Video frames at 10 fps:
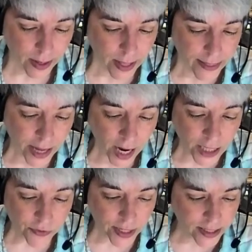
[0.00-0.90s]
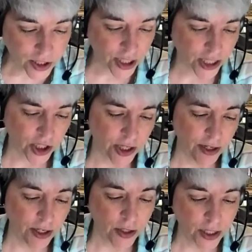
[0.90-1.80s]
The Oxford English
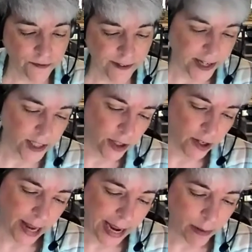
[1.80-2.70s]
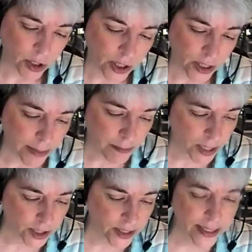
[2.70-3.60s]
Dictionary uses fancier language to say
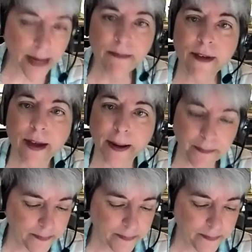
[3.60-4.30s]
much the same thing.